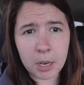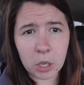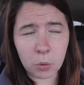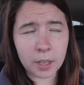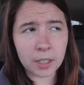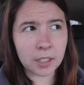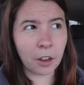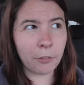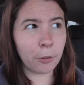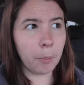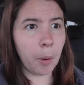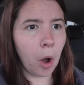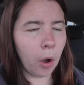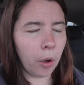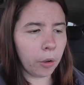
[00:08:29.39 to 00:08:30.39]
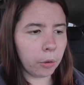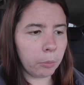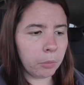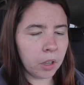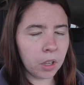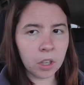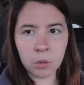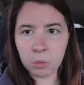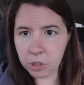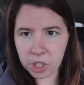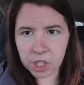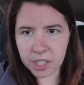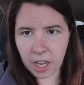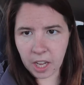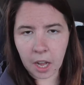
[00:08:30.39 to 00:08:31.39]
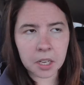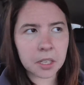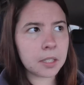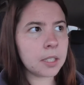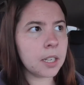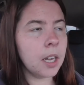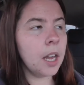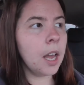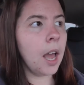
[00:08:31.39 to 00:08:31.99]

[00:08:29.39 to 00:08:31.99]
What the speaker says: I've been doing stuff from home, which sucks.